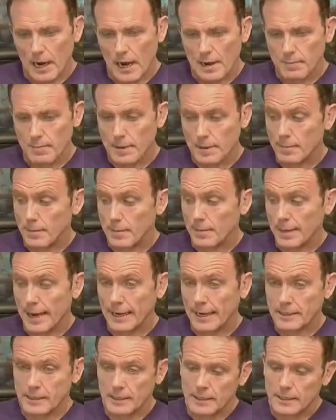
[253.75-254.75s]

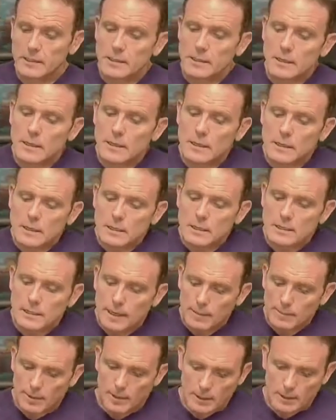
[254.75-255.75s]
IPPBXs
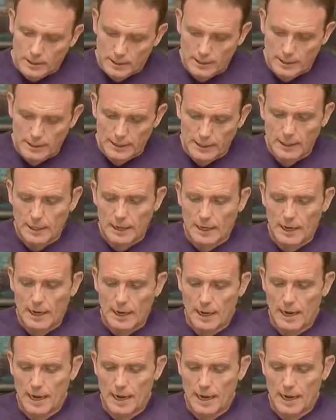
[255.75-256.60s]
typically,